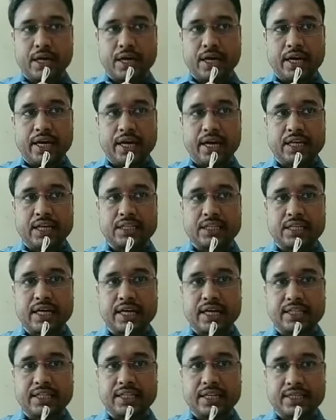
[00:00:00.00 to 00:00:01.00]
as like
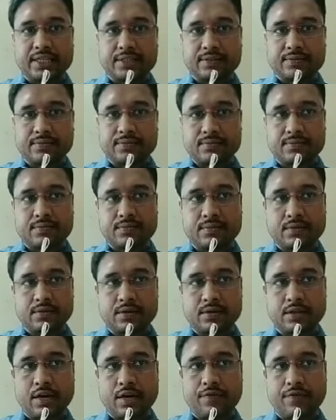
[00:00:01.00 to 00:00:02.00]
this.
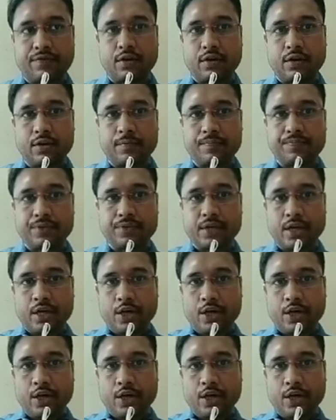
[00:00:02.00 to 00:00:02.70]
Therefore,